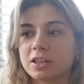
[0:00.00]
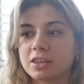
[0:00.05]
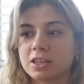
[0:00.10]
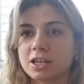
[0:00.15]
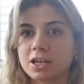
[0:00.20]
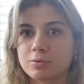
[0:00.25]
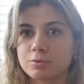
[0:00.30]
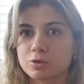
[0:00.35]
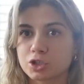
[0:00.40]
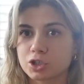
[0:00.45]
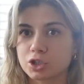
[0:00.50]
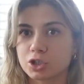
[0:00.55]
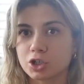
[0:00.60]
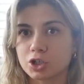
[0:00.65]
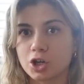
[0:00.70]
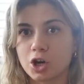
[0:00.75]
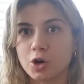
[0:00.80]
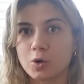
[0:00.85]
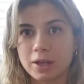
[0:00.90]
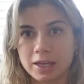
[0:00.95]
I think I'm just gonna
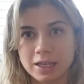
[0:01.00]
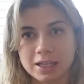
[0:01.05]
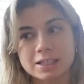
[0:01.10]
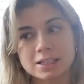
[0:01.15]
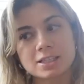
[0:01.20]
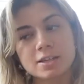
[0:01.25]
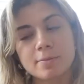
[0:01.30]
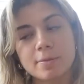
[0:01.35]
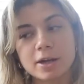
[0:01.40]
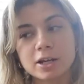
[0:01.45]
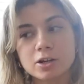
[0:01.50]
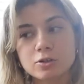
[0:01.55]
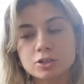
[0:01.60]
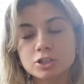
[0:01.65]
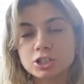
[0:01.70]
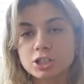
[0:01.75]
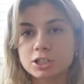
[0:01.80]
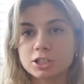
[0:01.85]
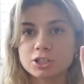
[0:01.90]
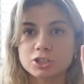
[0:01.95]
go into my
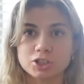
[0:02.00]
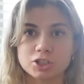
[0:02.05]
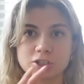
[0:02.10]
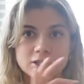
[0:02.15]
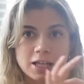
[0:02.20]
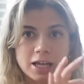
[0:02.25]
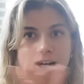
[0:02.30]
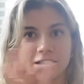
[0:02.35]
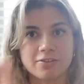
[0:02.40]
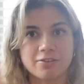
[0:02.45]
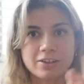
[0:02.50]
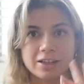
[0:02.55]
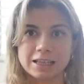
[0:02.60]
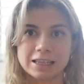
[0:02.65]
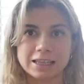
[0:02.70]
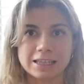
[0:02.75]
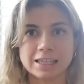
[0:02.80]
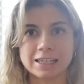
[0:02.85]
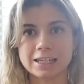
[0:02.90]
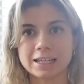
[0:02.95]
Notion and just kind of
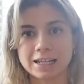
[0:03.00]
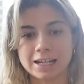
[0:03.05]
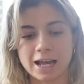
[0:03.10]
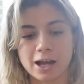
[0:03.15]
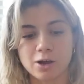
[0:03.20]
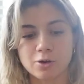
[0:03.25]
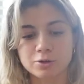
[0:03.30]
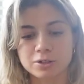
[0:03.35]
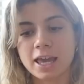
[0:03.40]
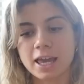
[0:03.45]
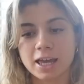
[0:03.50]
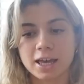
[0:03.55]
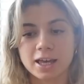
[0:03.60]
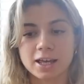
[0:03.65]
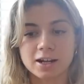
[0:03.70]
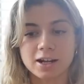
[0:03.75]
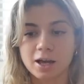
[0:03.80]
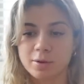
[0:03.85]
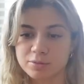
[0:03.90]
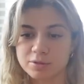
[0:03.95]
clean it out
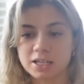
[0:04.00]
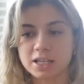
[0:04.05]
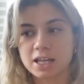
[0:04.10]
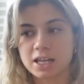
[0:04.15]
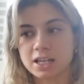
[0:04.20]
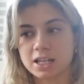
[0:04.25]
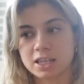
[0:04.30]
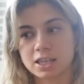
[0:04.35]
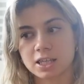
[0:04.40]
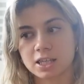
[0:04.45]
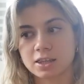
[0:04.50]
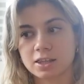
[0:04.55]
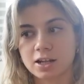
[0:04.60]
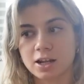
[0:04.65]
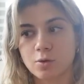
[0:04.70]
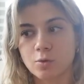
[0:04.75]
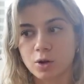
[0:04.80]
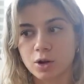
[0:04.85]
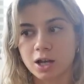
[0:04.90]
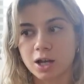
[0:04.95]
and update anything that
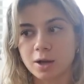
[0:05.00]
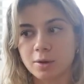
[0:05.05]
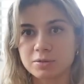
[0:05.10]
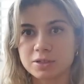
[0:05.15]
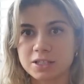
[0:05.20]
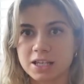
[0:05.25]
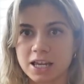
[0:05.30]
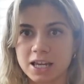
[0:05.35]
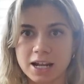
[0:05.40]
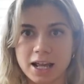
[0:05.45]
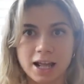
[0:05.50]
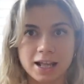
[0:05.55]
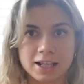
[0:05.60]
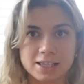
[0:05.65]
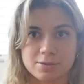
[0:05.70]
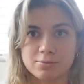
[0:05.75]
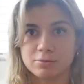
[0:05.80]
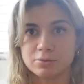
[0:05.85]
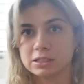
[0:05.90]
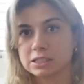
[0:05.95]
I wanna update,
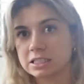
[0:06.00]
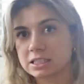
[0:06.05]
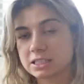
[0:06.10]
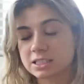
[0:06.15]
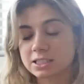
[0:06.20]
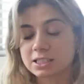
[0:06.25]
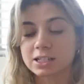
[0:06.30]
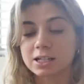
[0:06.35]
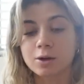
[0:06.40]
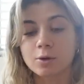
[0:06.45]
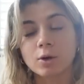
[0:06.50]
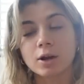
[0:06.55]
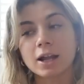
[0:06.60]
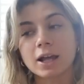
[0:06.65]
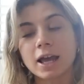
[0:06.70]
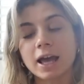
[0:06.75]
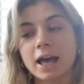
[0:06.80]
add some lists that I wanna